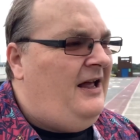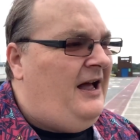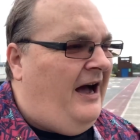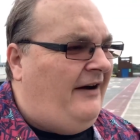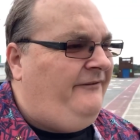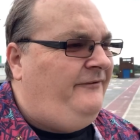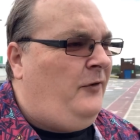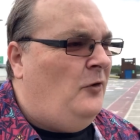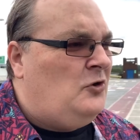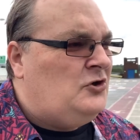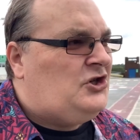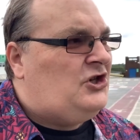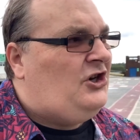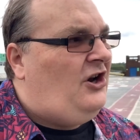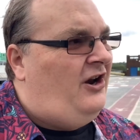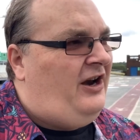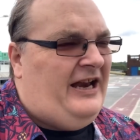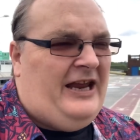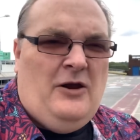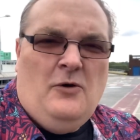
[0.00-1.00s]

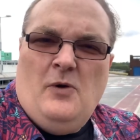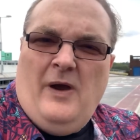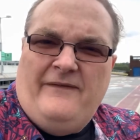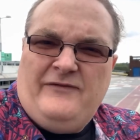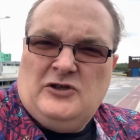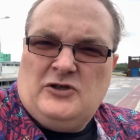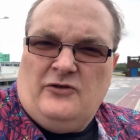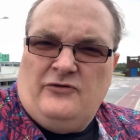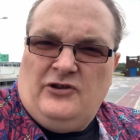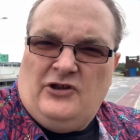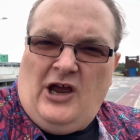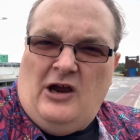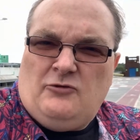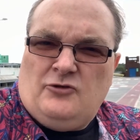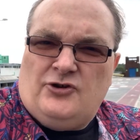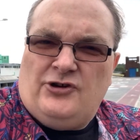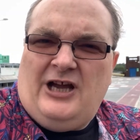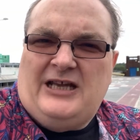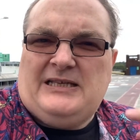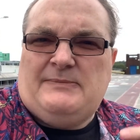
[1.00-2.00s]
Unfortunately, whoever's on the old
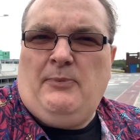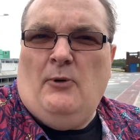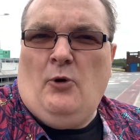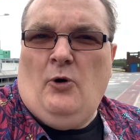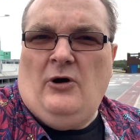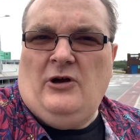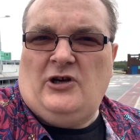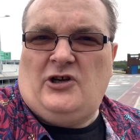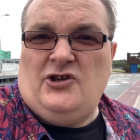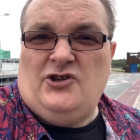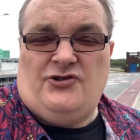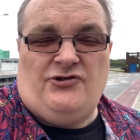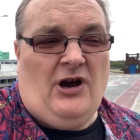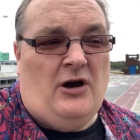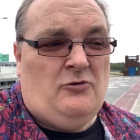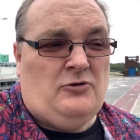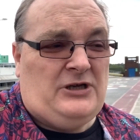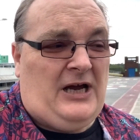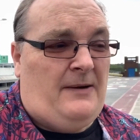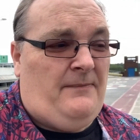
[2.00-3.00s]
transporter
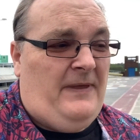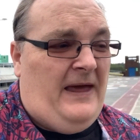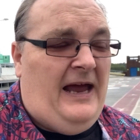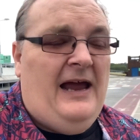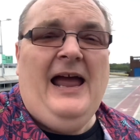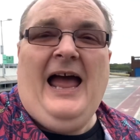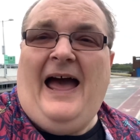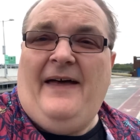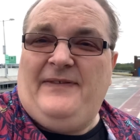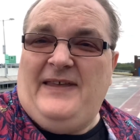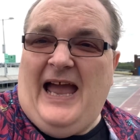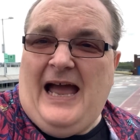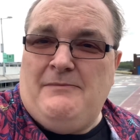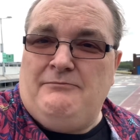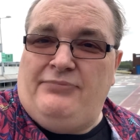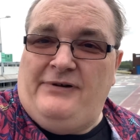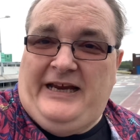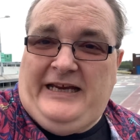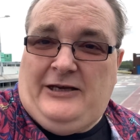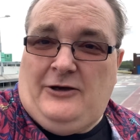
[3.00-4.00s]
controls up there had the
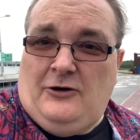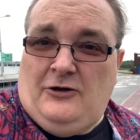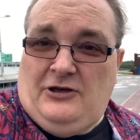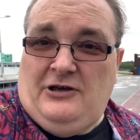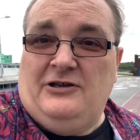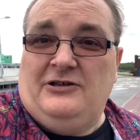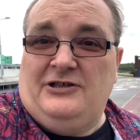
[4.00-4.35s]
handbrake on.